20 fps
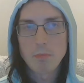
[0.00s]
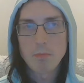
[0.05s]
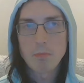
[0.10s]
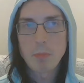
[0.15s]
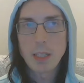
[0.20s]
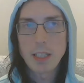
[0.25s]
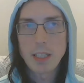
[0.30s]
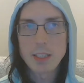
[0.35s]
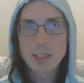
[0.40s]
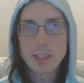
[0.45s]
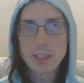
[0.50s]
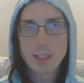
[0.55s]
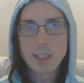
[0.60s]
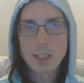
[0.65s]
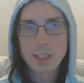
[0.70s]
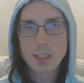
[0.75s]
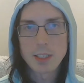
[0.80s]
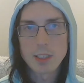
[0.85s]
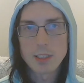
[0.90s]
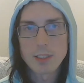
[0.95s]
based
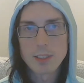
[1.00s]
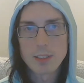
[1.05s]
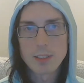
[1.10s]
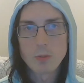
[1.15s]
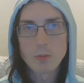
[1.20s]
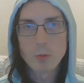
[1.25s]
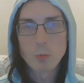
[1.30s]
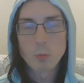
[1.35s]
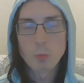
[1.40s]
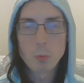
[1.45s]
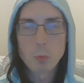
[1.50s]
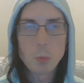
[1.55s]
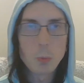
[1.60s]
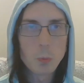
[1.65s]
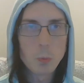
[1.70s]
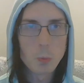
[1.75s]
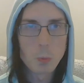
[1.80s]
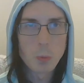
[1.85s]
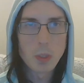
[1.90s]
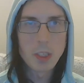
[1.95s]
on
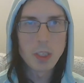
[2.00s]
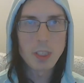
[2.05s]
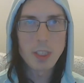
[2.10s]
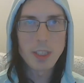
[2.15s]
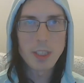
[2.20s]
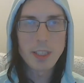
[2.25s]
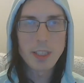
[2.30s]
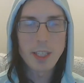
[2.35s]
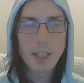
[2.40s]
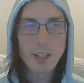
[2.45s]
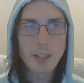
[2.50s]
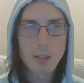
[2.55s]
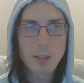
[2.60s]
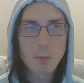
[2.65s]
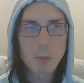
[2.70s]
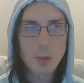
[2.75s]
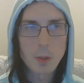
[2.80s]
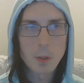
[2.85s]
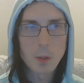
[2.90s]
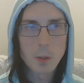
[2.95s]
really
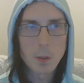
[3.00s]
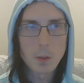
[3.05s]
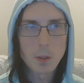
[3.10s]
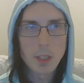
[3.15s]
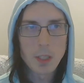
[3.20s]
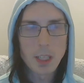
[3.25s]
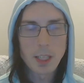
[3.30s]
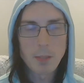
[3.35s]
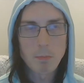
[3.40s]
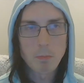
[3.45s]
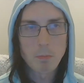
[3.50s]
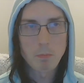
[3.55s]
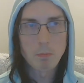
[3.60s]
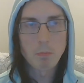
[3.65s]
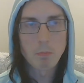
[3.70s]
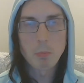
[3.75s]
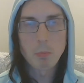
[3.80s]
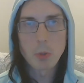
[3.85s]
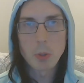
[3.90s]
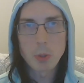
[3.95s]
terrible
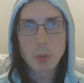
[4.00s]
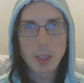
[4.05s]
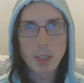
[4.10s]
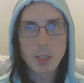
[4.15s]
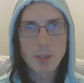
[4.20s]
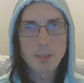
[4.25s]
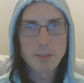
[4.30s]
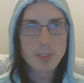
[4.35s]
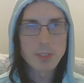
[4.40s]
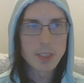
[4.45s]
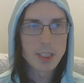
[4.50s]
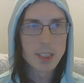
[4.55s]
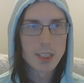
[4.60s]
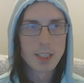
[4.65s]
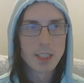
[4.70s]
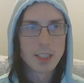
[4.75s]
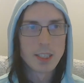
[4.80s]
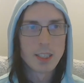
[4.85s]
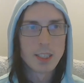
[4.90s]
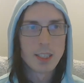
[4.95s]
motives,
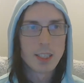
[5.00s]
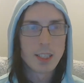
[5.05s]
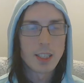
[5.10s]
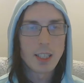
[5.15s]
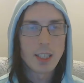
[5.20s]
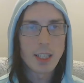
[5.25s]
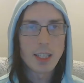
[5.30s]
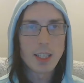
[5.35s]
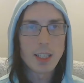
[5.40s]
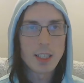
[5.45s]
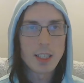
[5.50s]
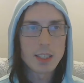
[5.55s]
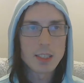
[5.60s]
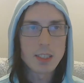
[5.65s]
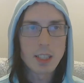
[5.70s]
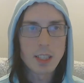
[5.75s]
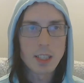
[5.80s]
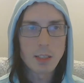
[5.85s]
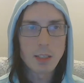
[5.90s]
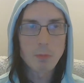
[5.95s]
like a lot of
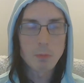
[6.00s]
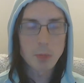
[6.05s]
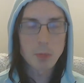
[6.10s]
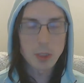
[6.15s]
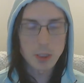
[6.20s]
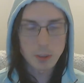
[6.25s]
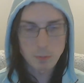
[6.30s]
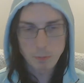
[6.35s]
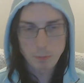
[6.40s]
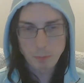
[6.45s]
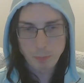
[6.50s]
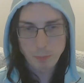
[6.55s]
times.